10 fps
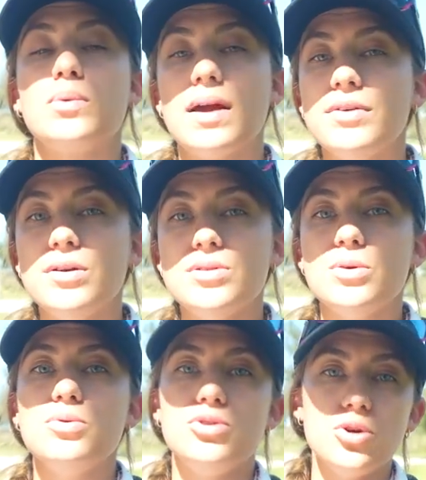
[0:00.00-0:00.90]
Whatever you
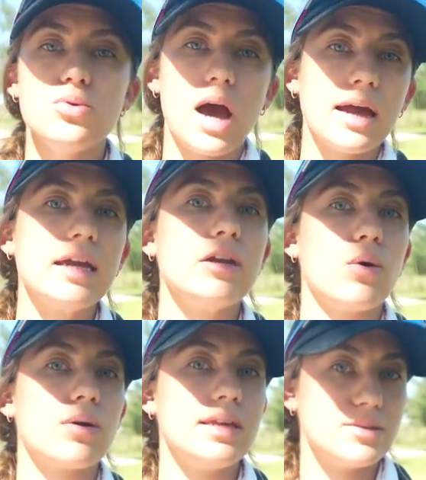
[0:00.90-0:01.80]
do, do not
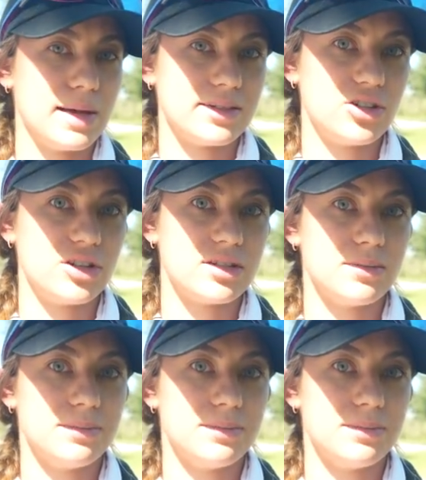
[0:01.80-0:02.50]
ignore these messages.